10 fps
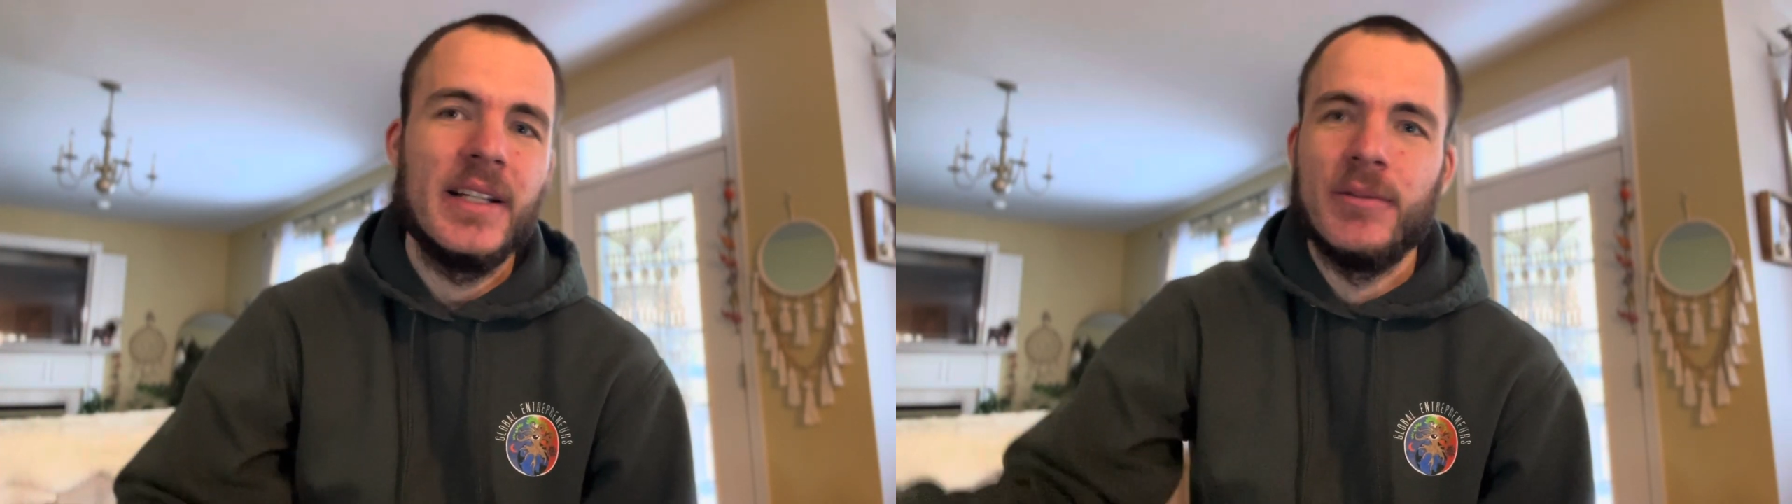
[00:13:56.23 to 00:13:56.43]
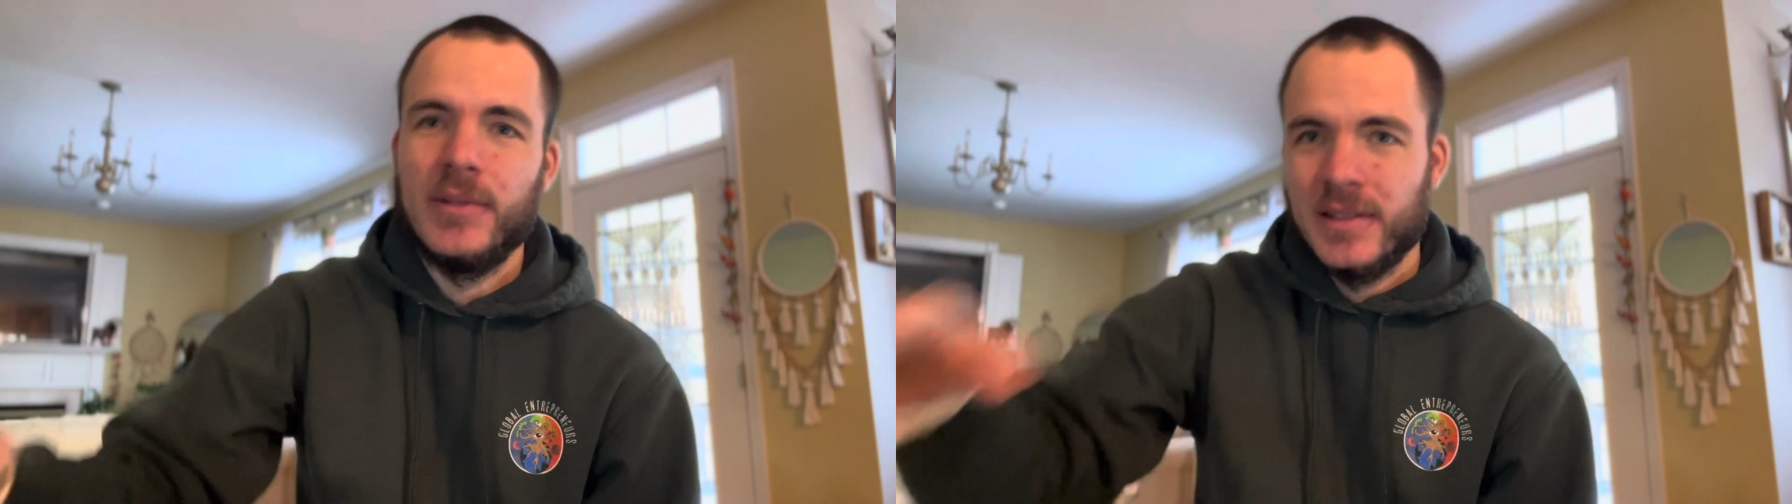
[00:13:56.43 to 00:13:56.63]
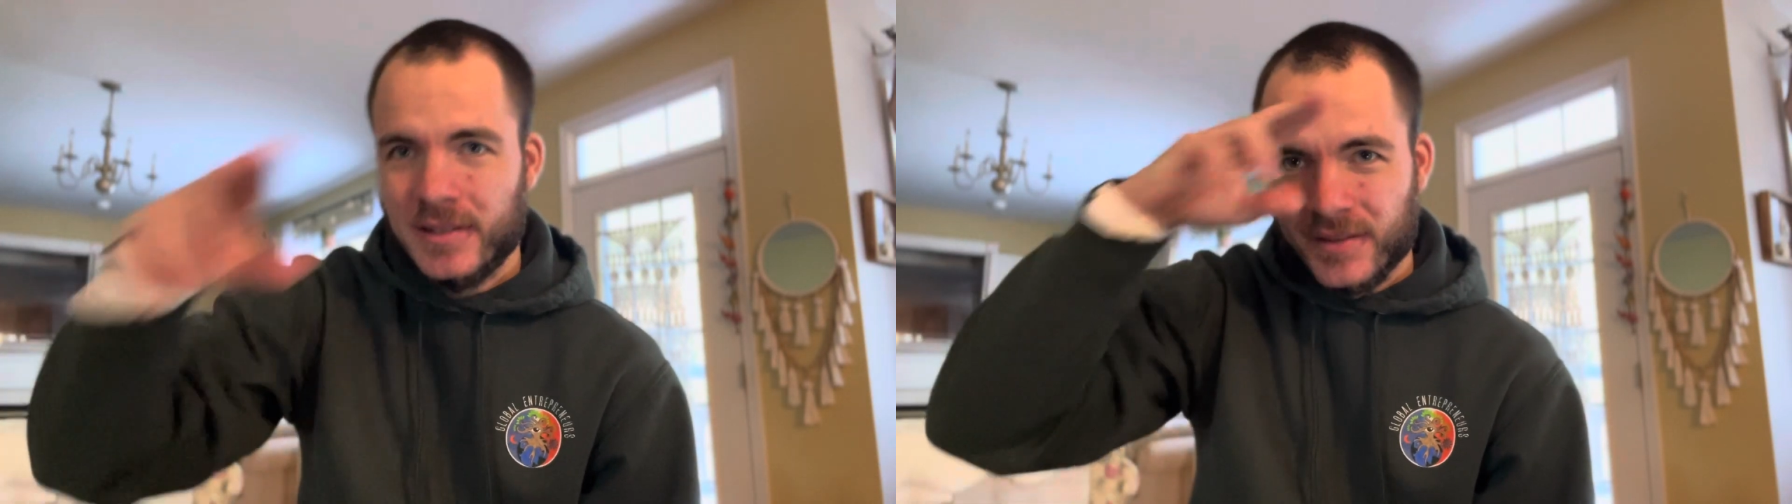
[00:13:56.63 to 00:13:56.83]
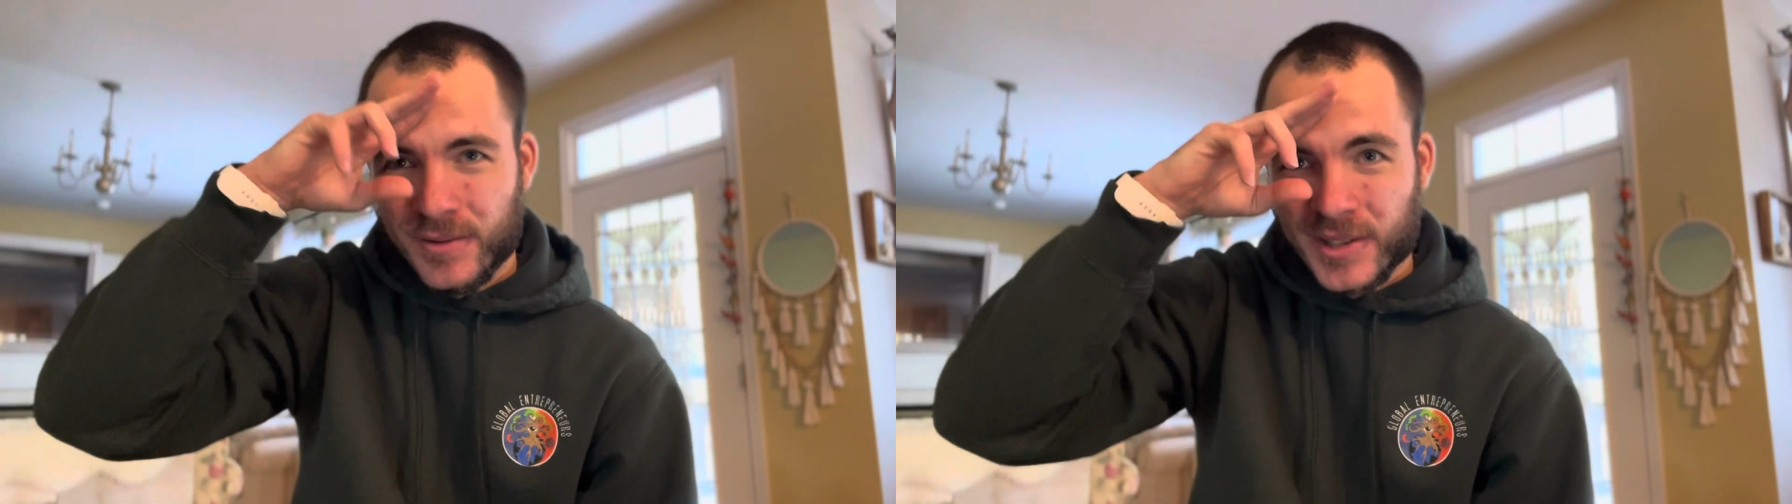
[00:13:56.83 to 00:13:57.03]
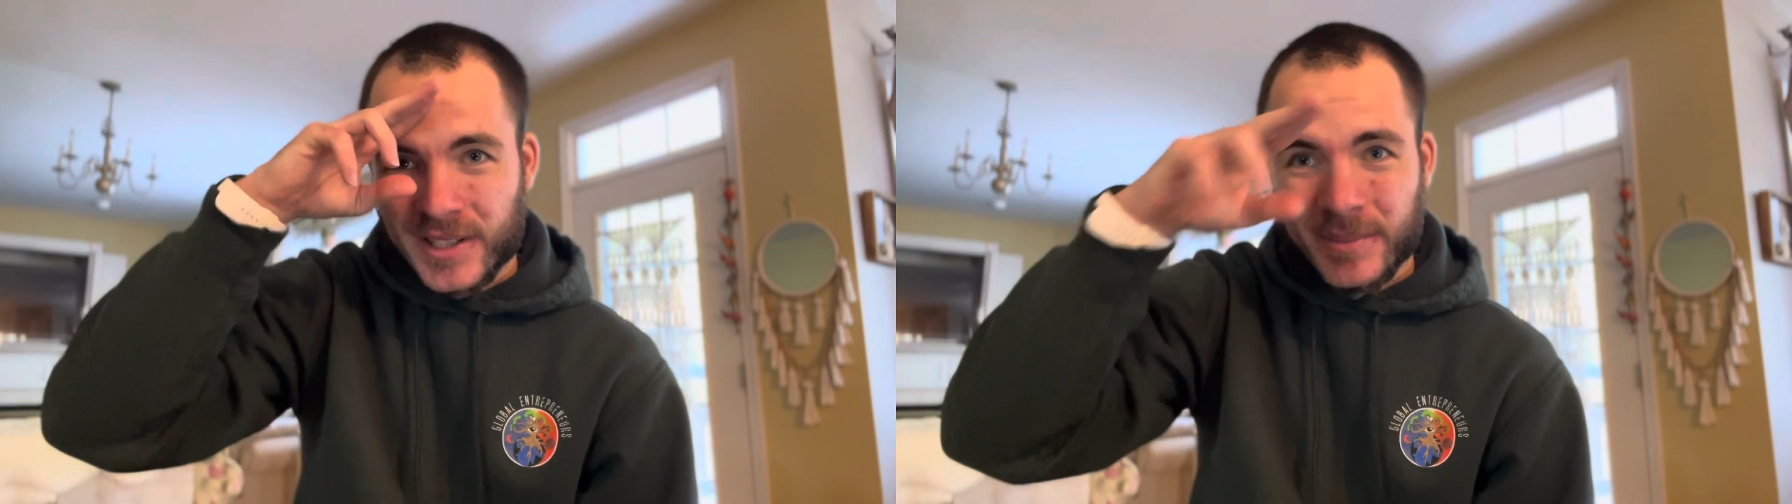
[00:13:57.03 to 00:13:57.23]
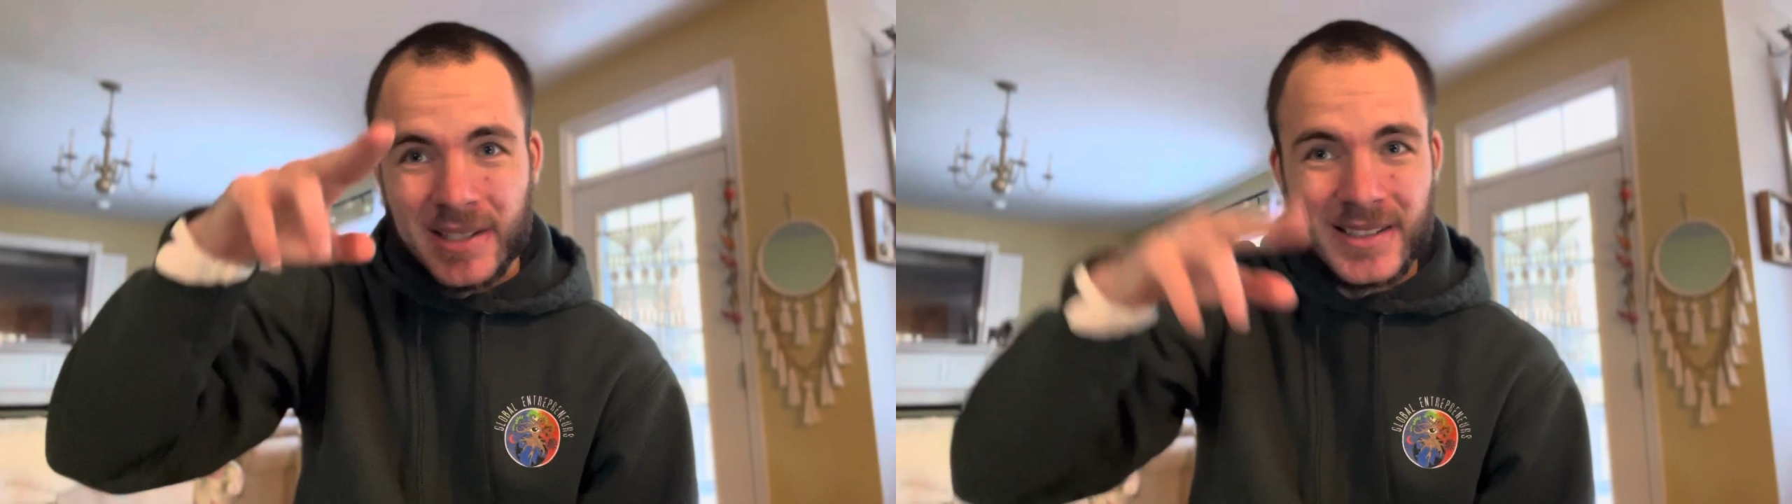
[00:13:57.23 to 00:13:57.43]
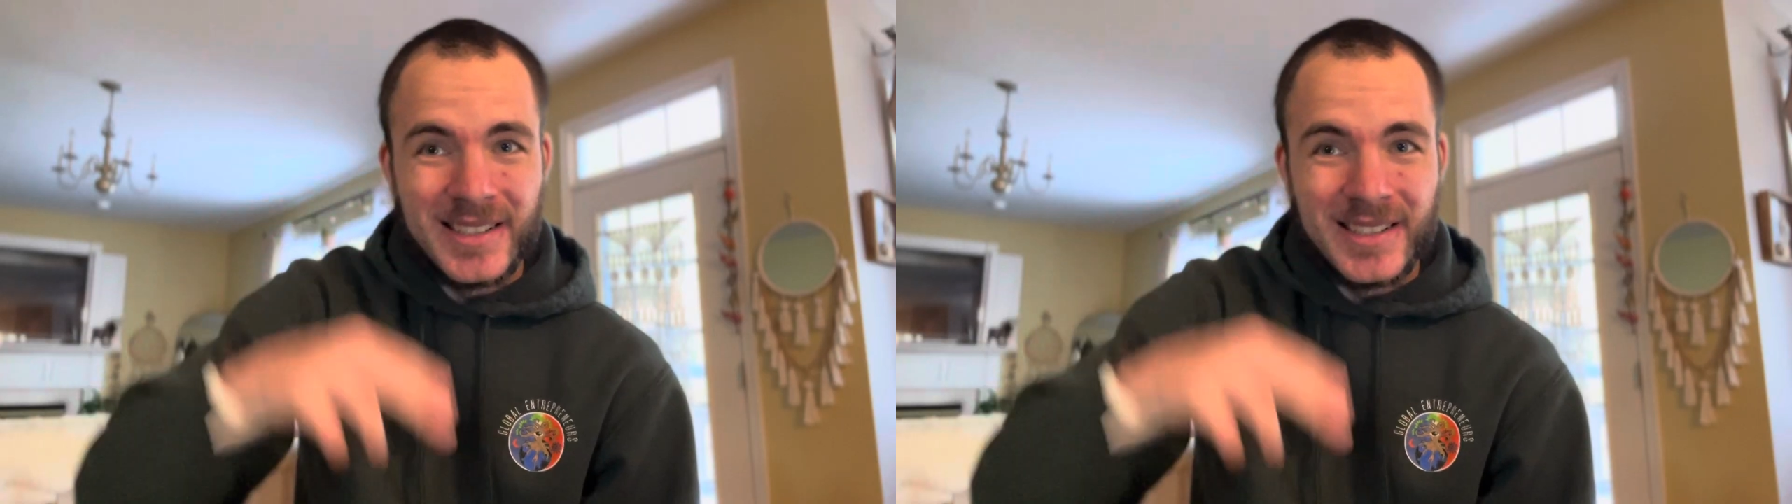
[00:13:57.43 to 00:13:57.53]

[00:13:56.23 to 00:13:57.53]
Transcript: Anyways, 14 minutes